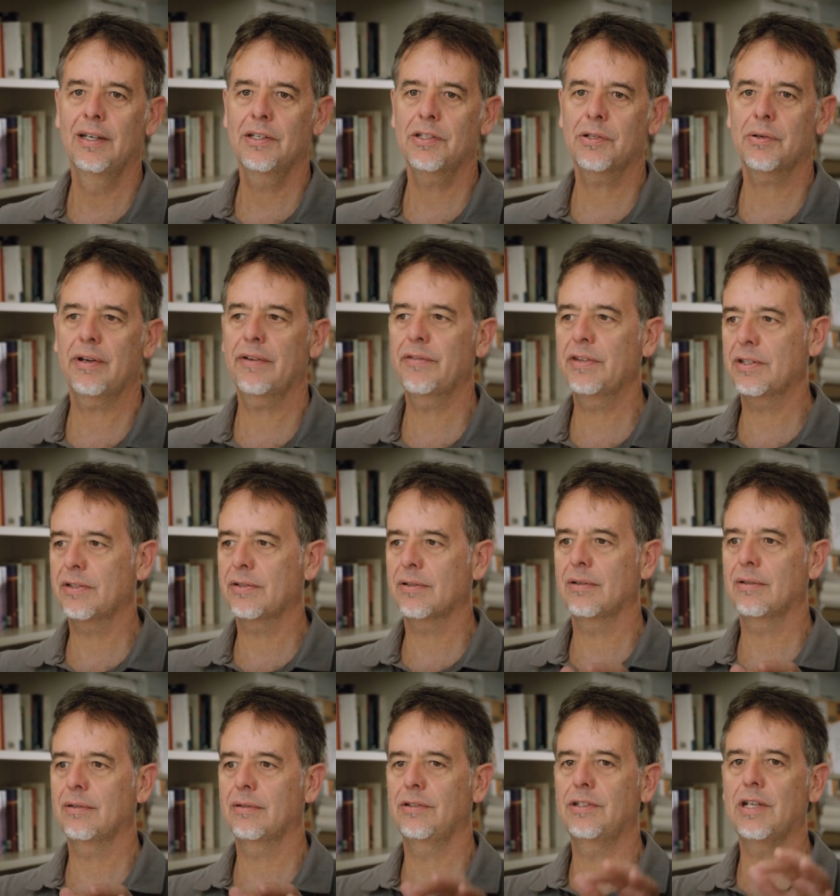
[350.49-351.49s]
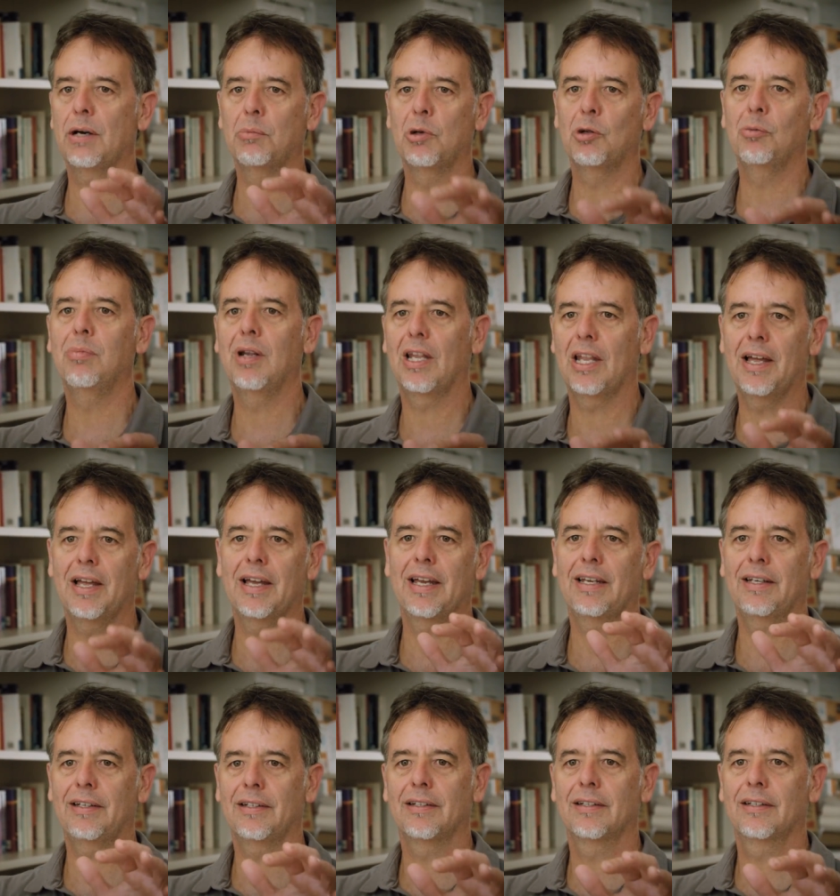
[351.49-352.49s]
So we have this double
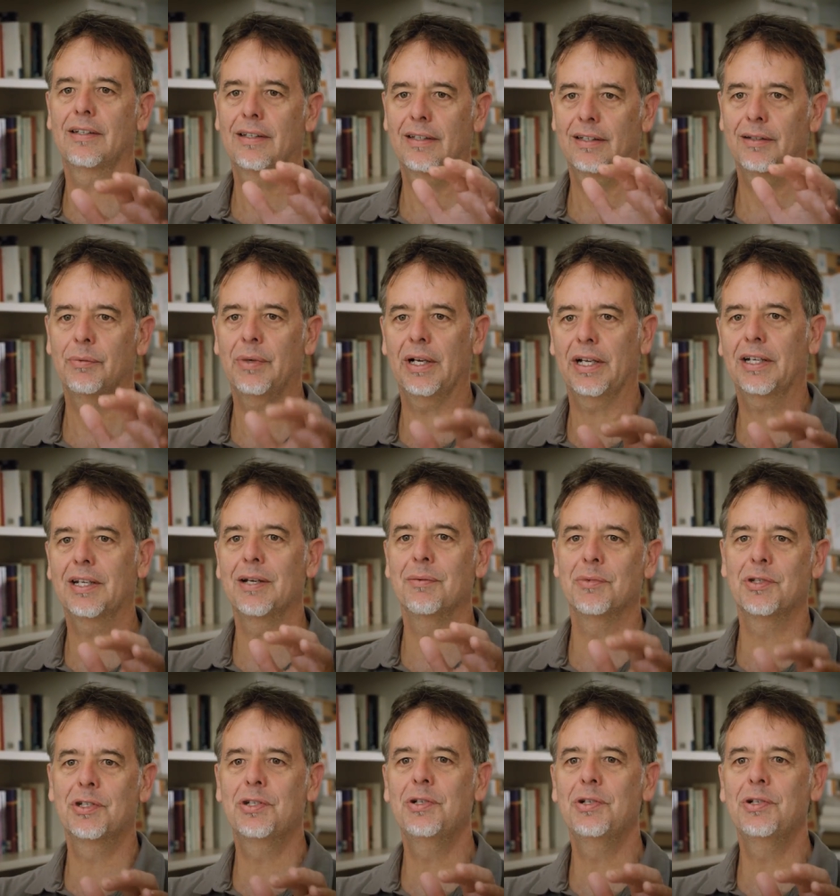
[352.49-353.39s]
blind when it comes